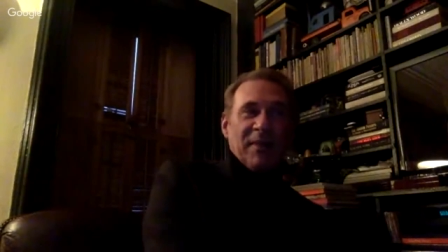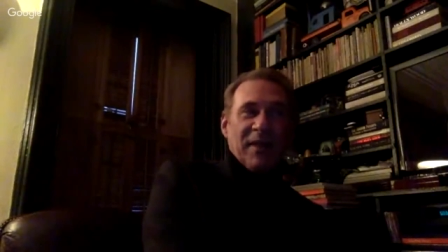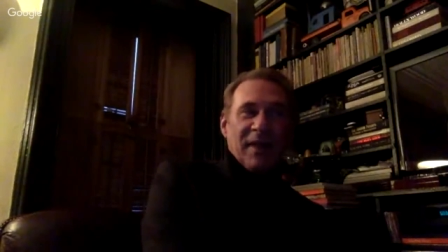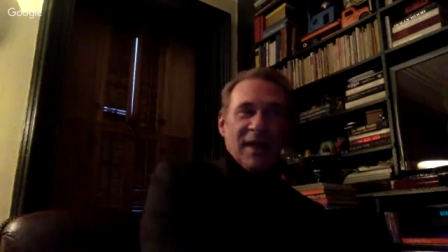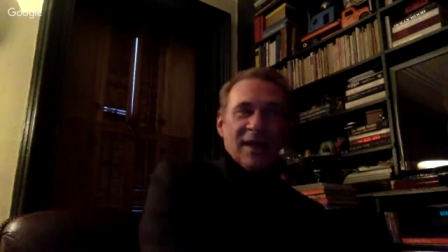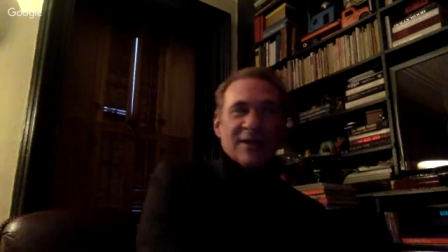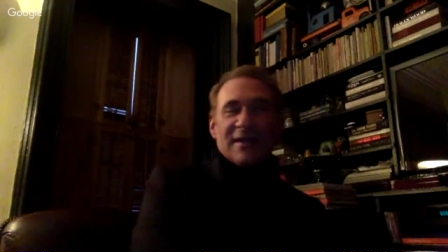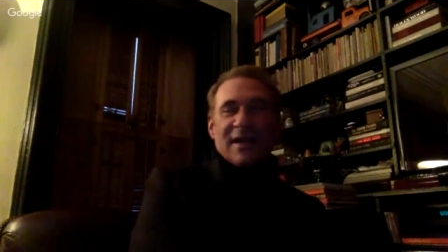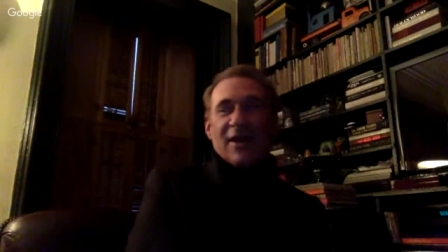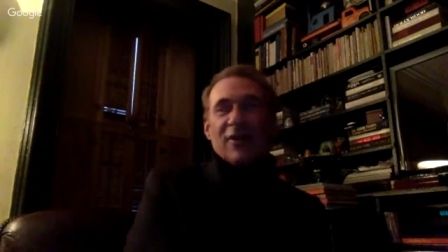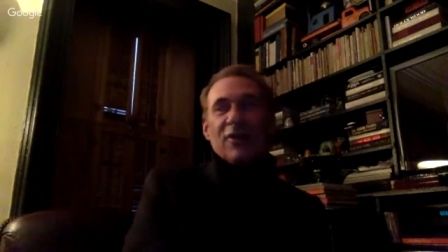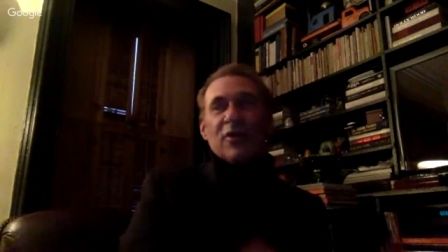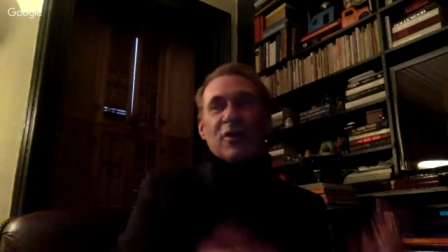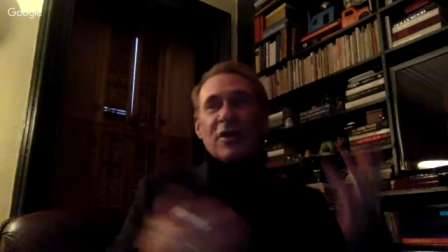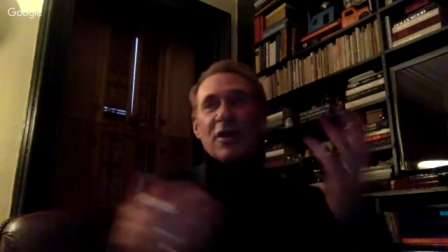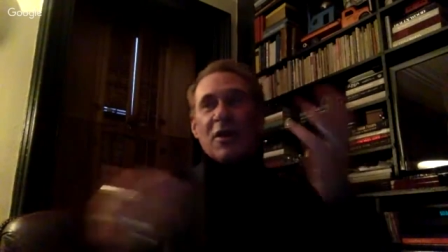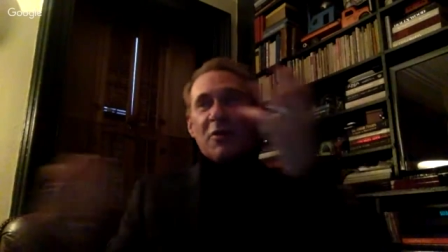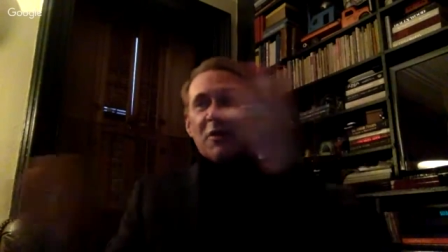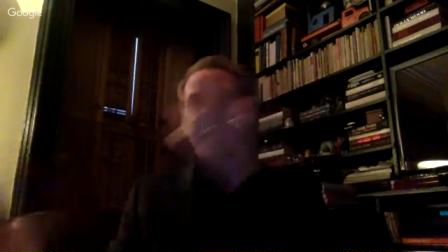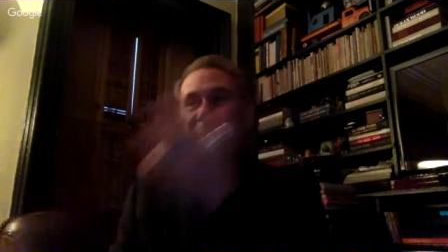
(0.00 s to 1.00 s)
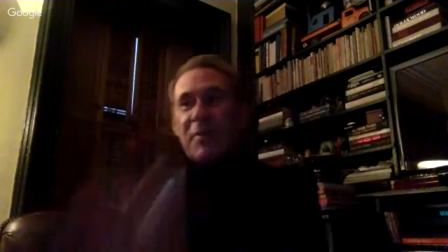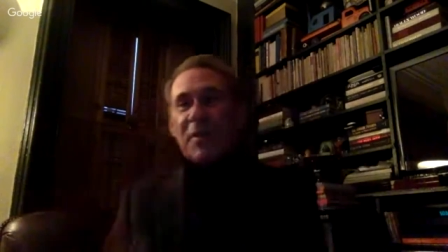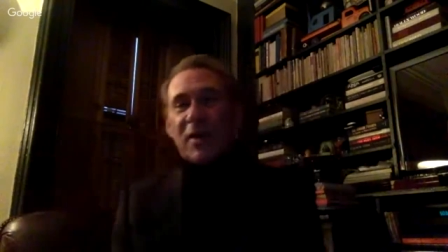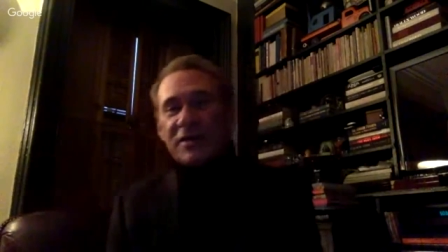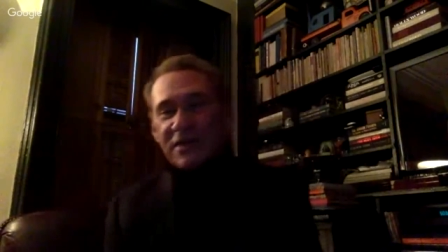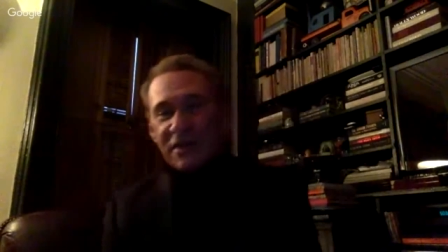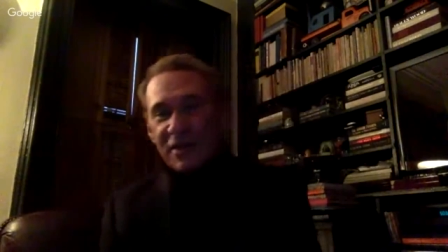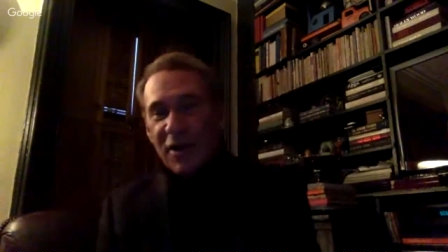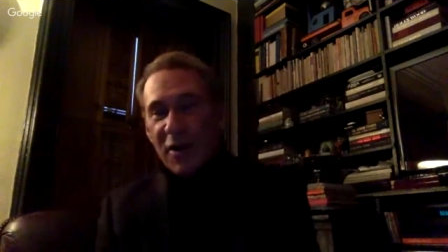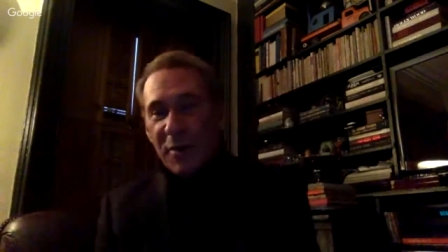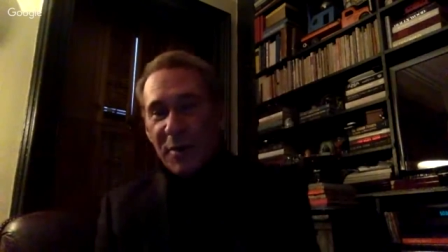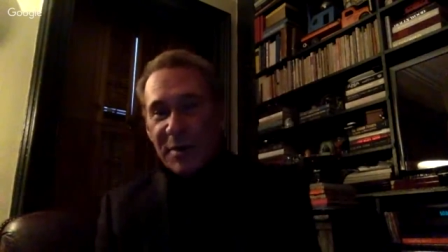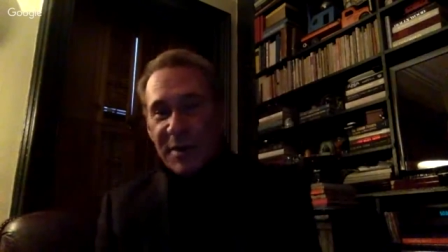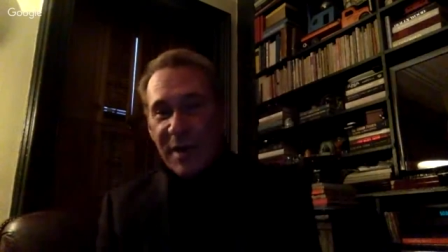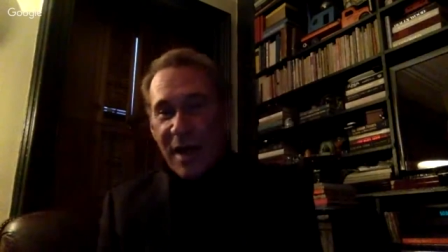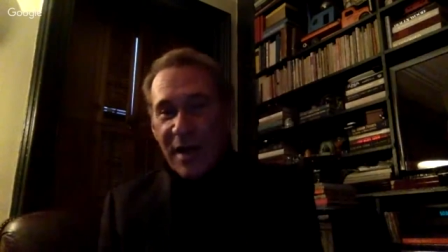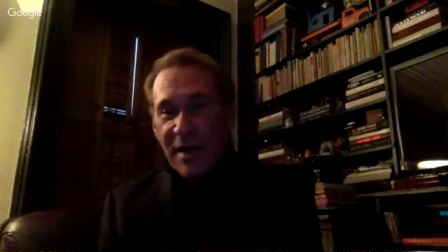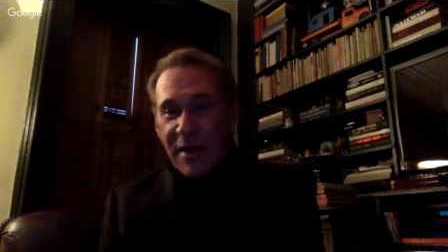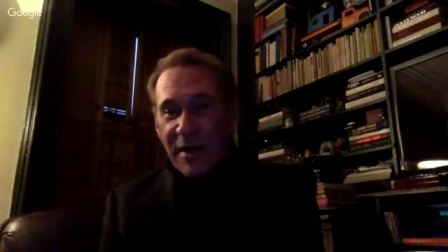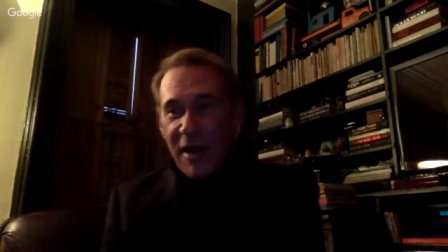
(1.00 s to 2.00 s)
It's there. You can go on
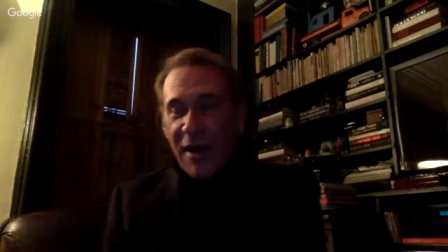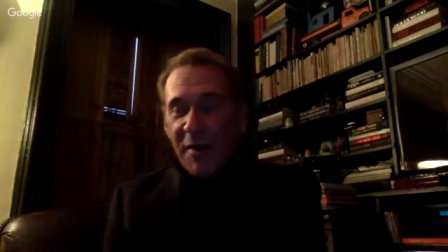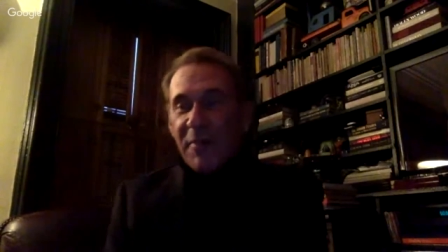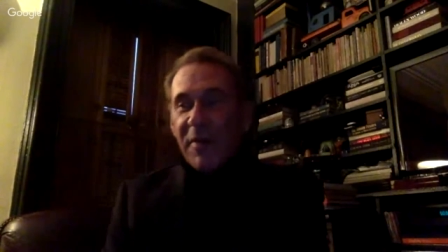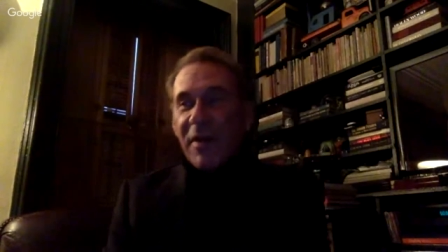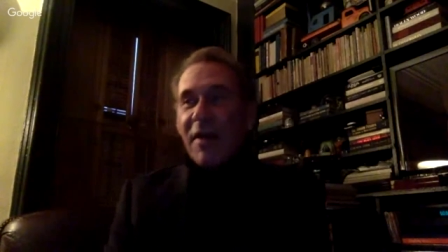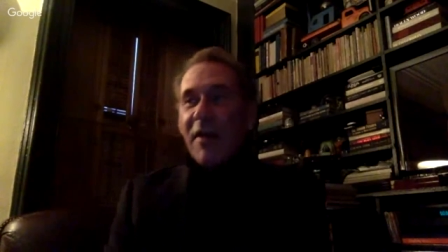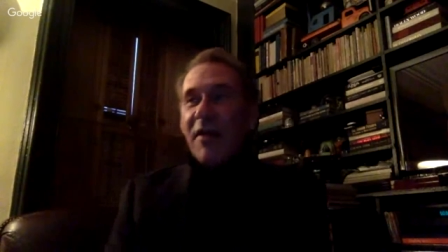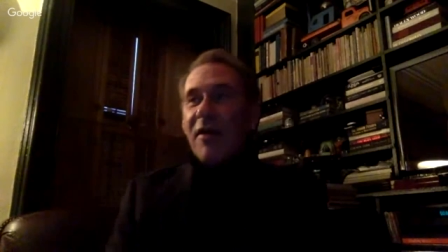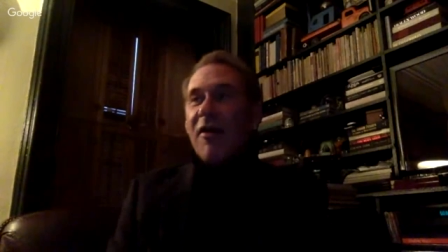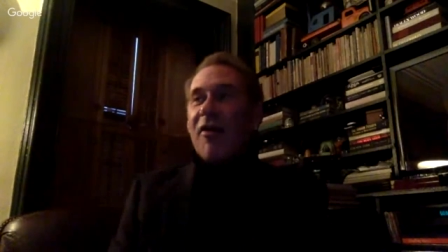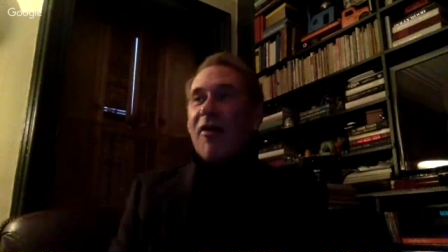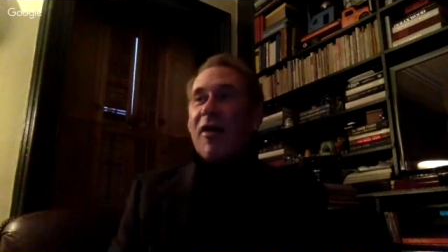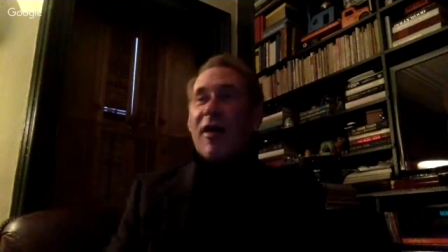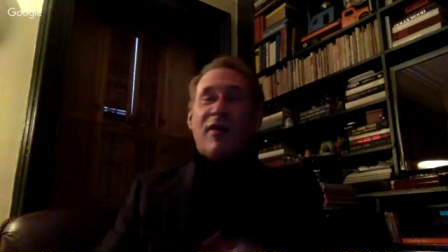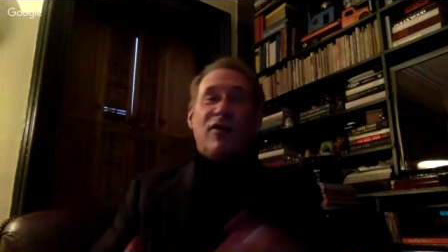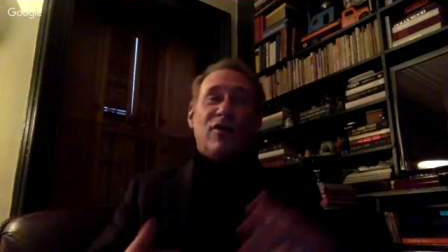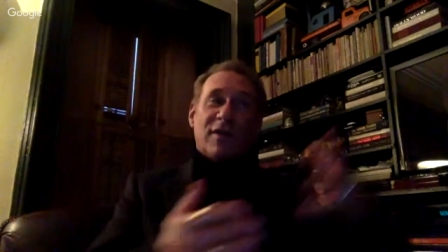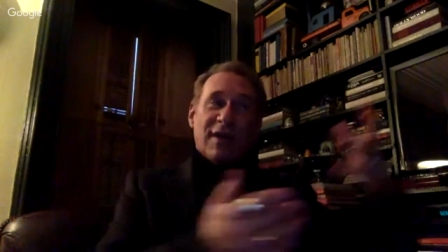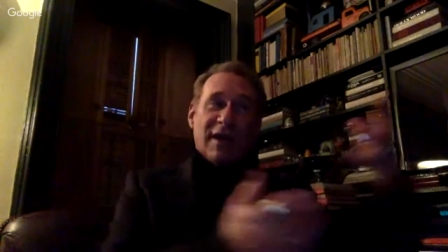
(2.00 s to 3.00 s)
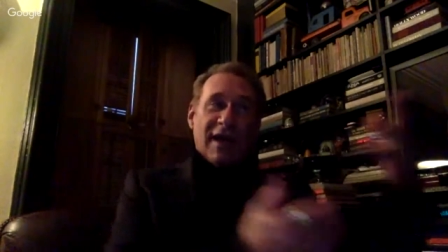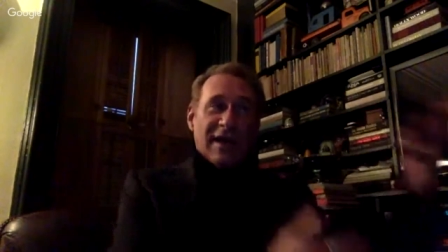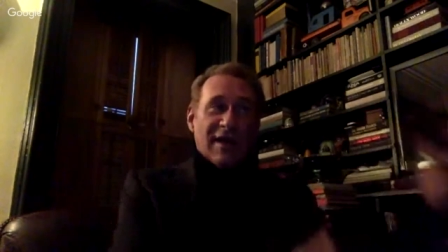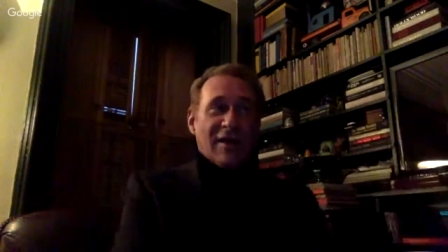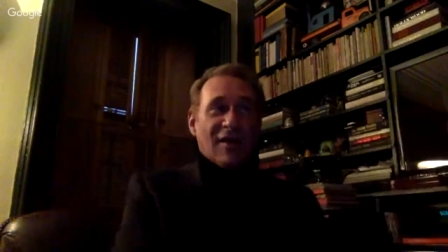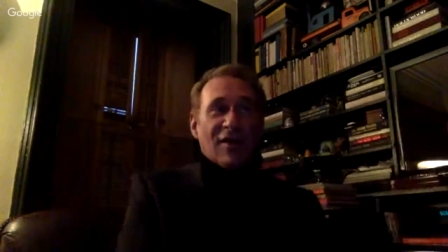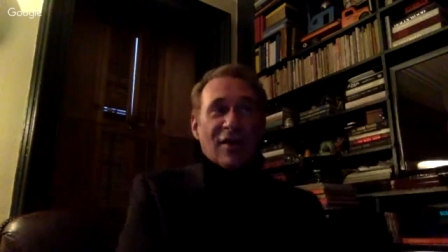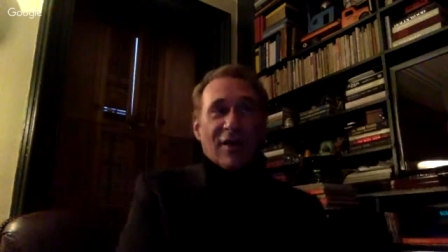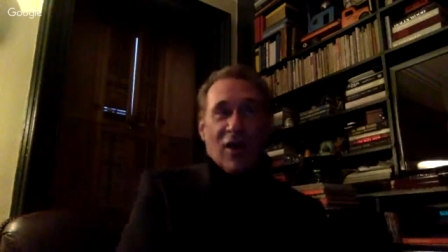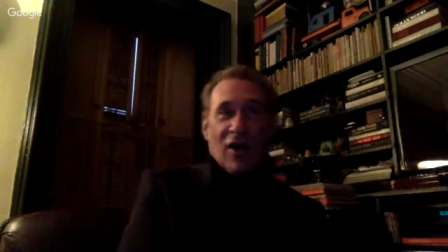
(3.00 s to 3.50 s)
BarnesandNoble.com or you can get it on,